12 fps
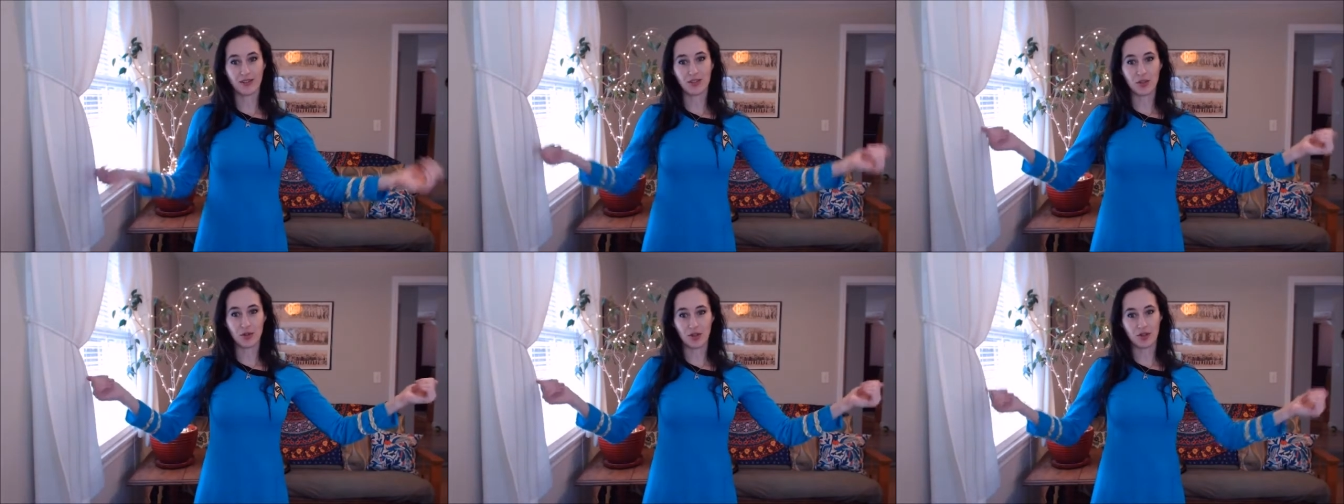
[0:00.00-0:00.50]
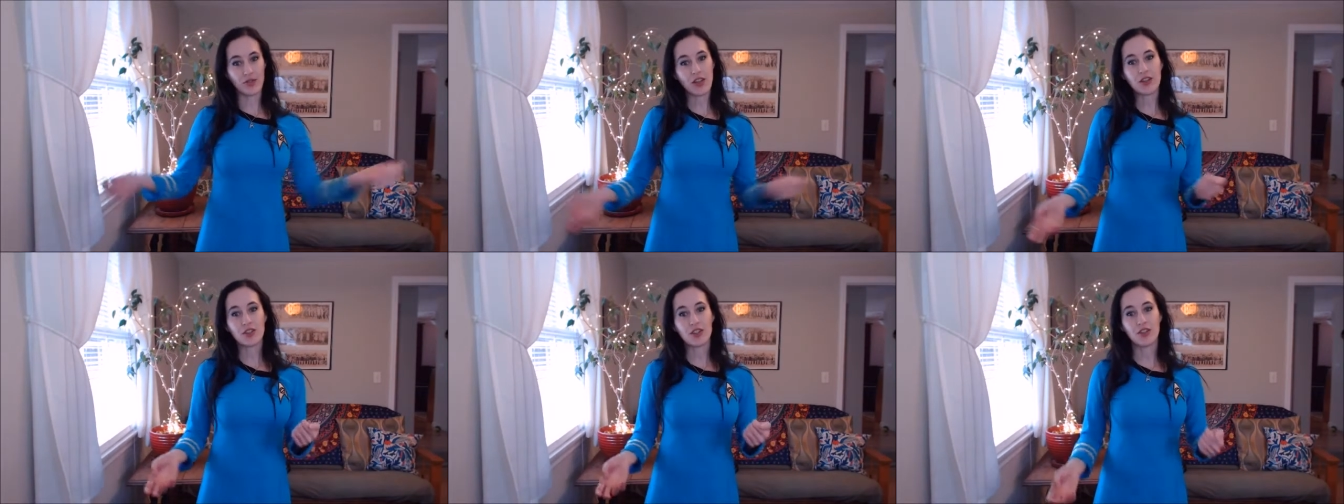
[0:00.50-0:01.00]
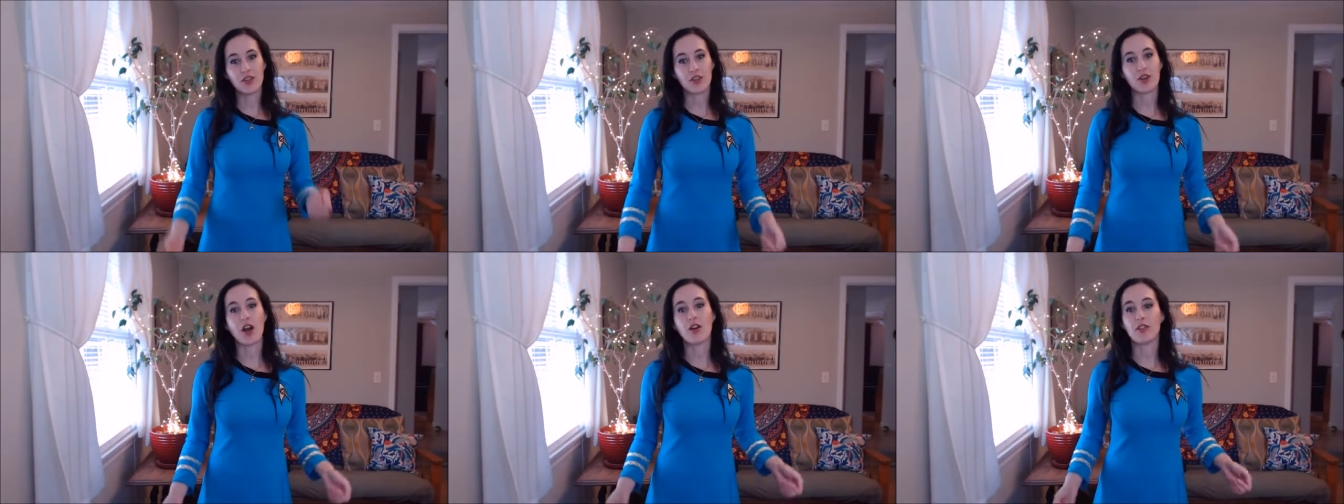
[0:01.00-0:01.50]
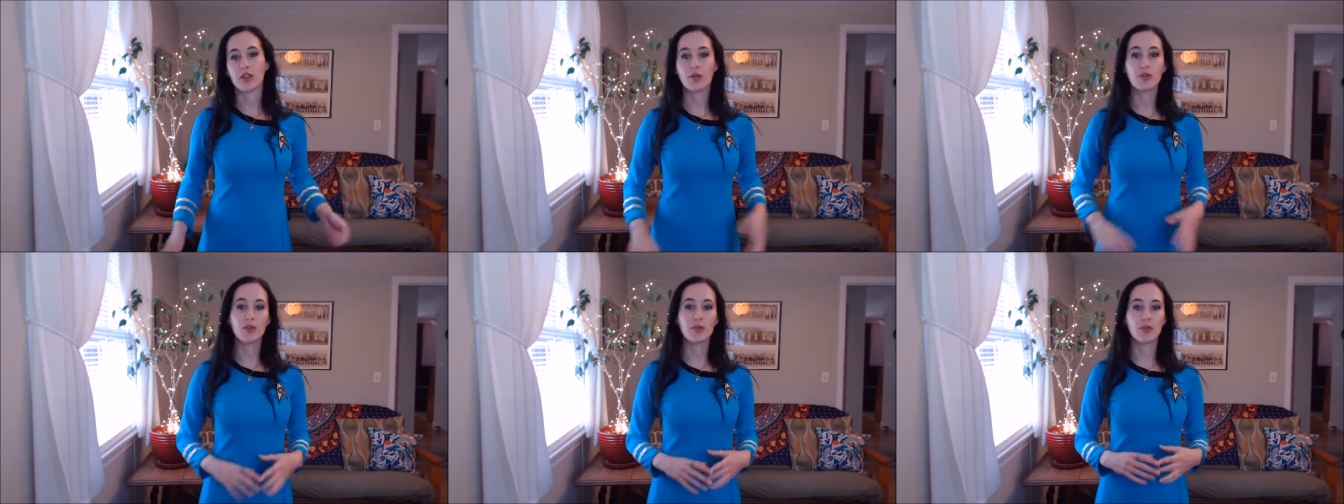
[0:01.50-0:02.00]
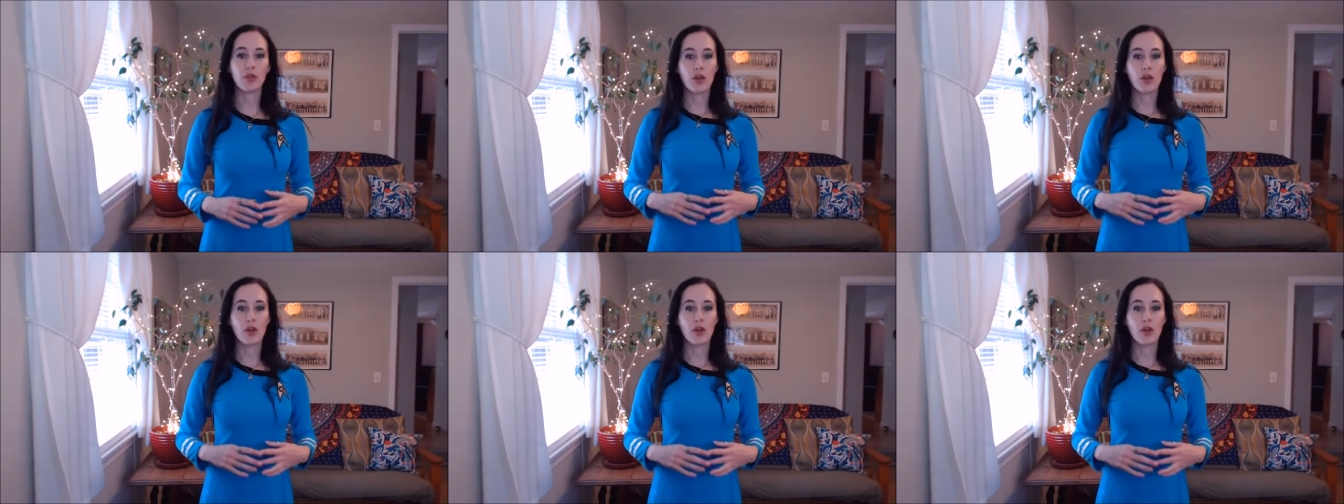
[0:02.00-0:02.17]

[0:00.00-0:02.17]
to conventions or on the cruise